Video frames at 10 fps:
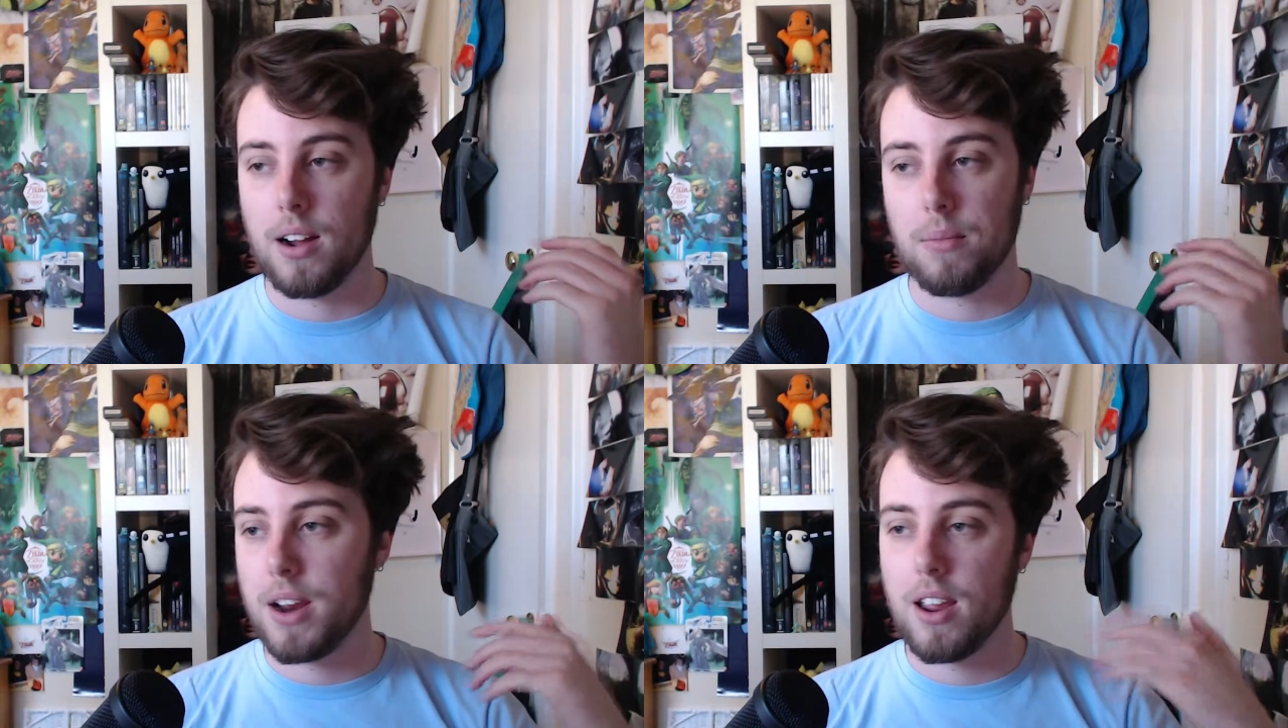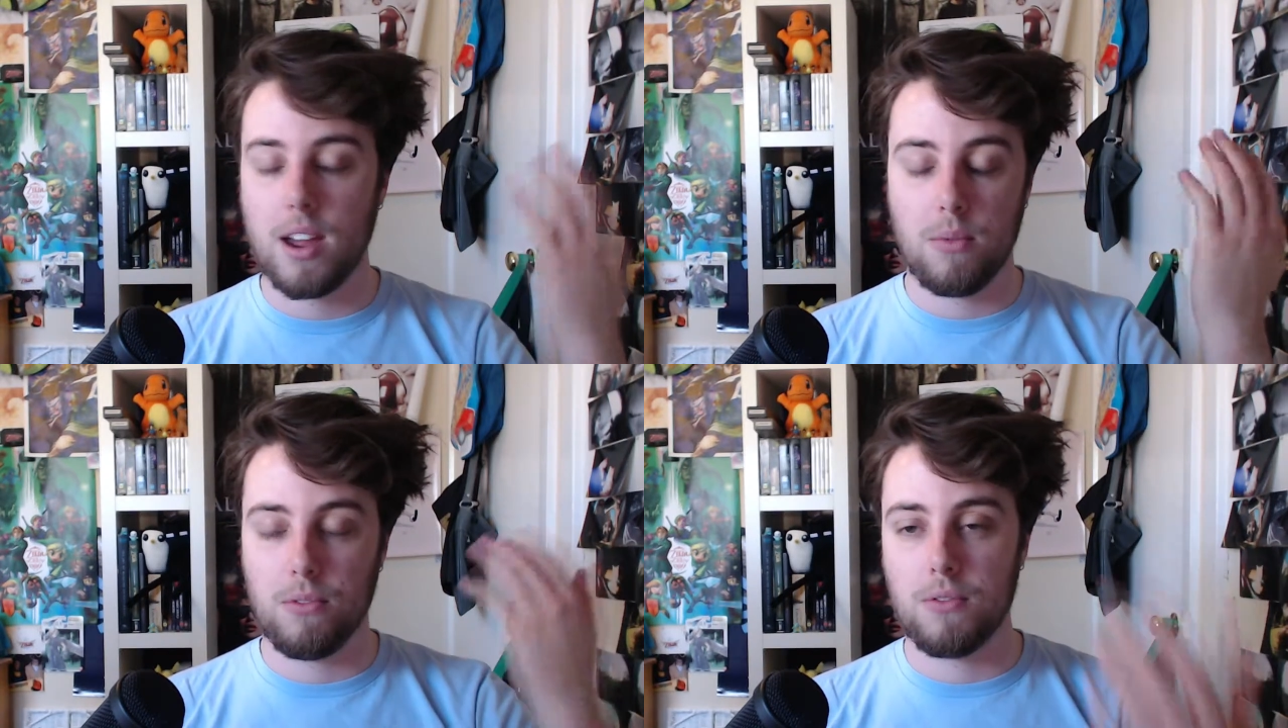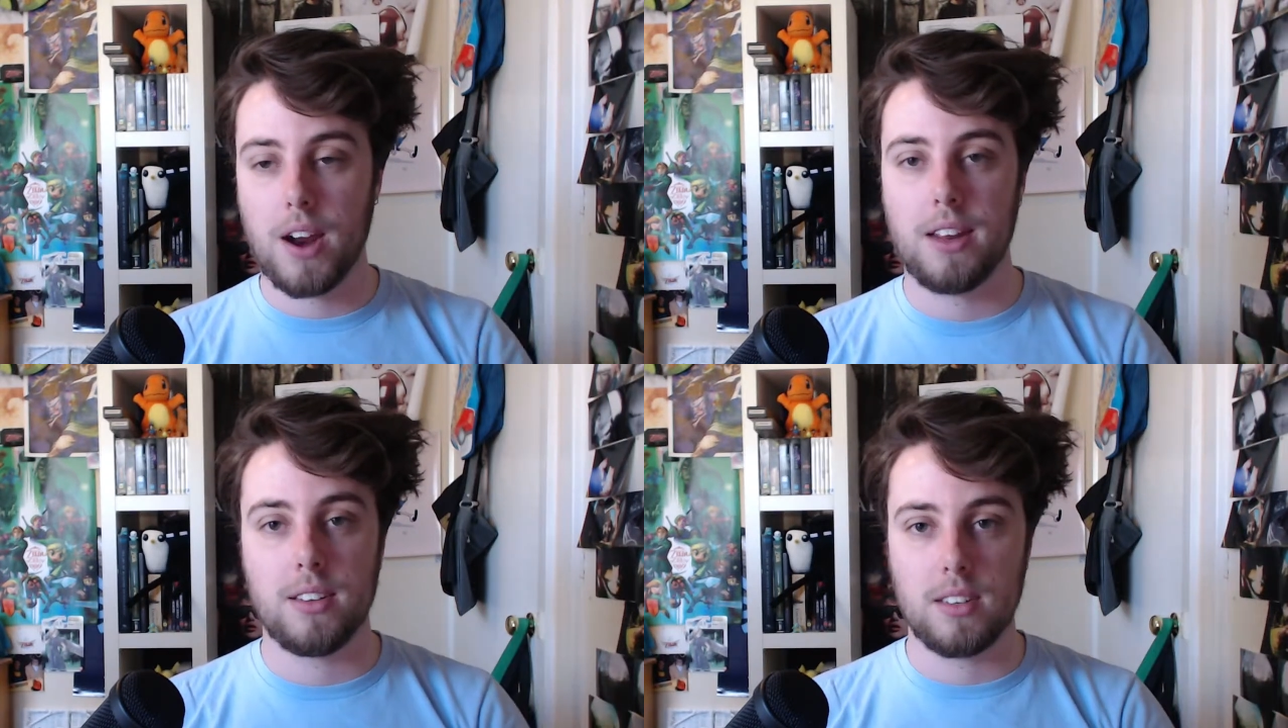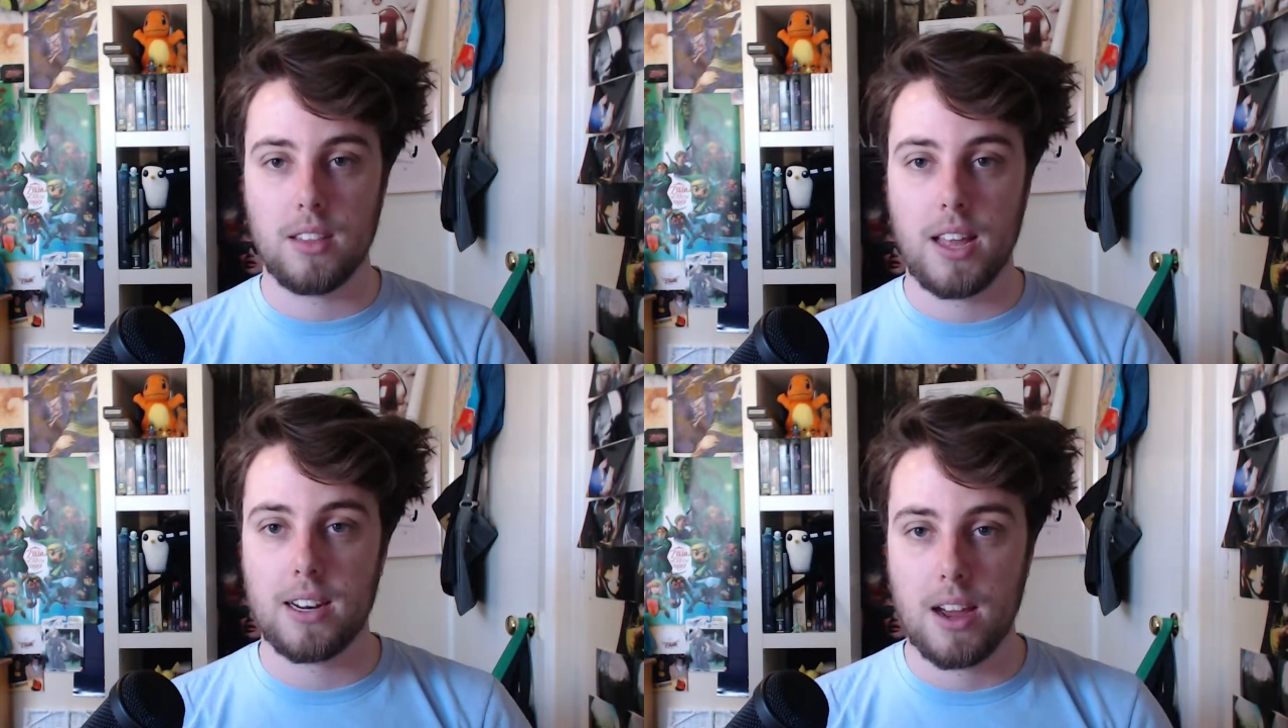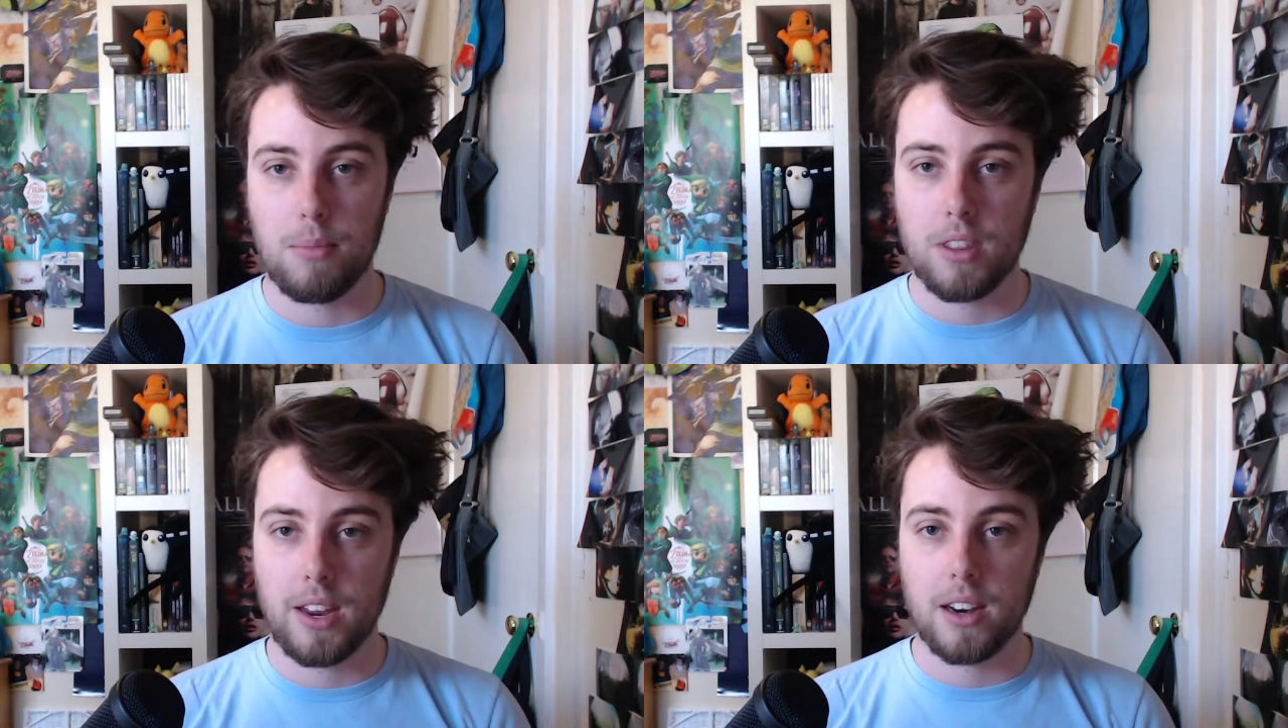um, hanging out with friends, and that
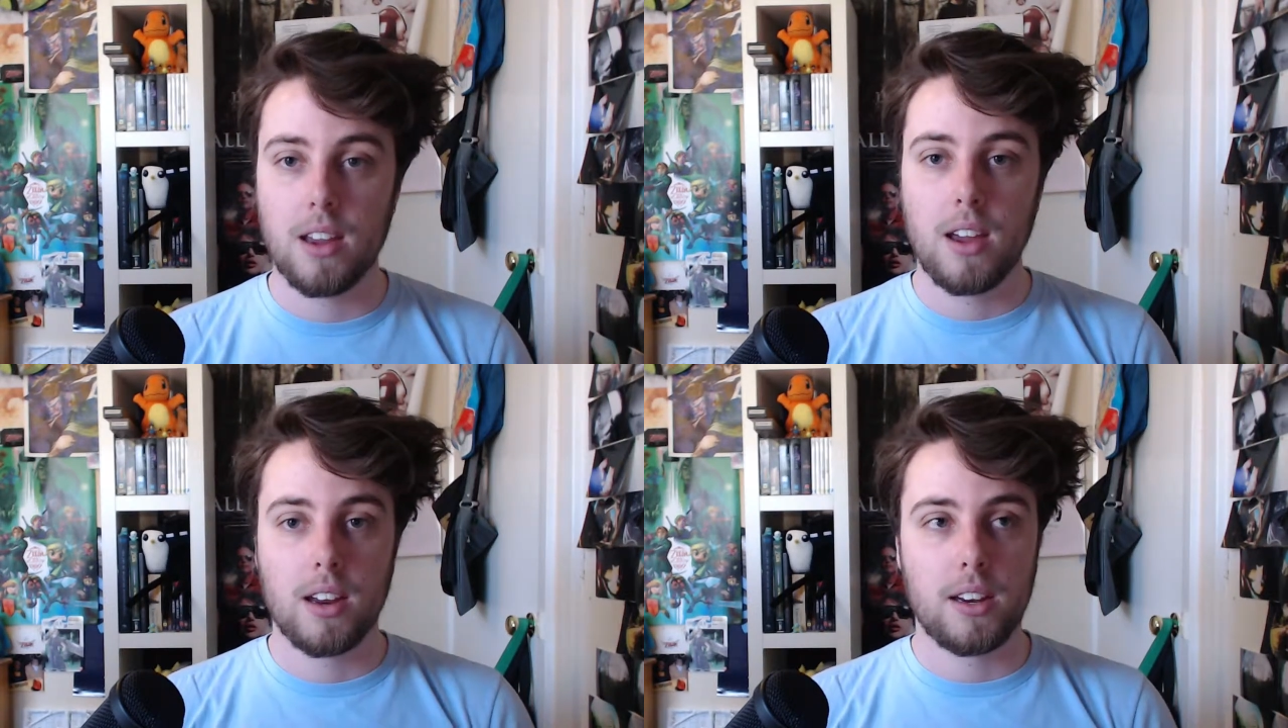type of thing.